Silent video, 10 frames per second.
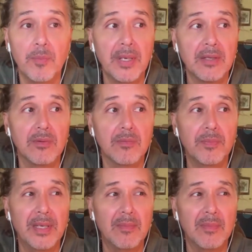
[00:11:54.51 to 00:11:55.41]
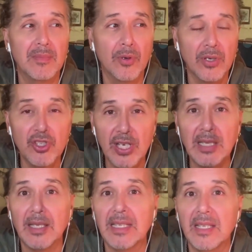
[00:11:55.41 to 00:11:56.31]
but more
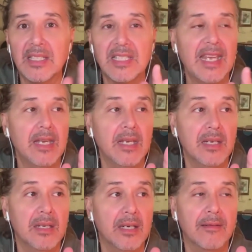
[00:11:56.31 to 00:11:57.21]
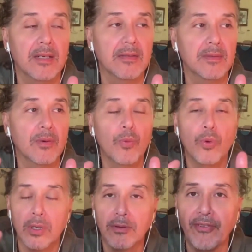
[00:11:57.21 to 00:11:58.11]
gently than, say, a
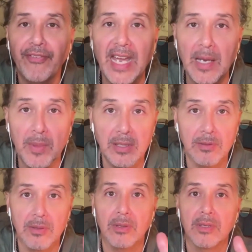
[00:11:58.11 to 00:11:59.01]
world famine or